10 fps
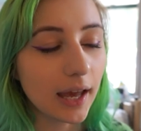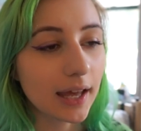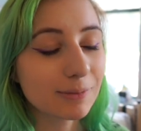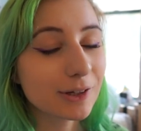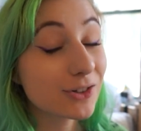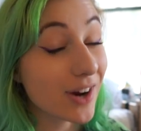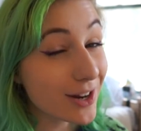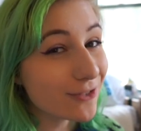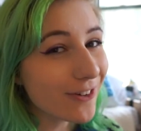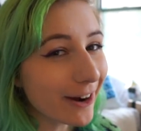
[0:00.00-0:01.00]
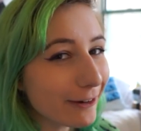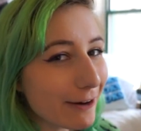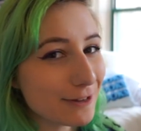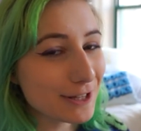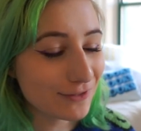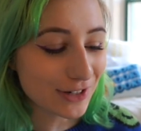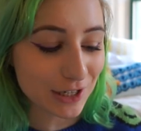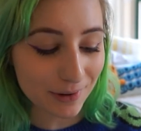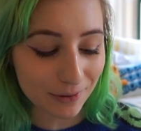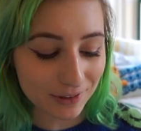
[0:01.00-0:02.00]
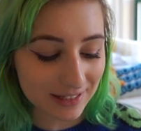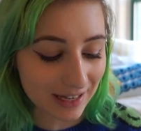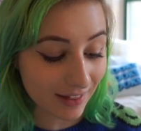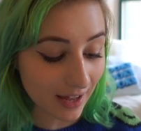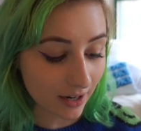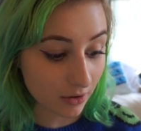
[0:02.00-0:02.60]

and I'm going to try to use Final Cut for this video but we'll see how that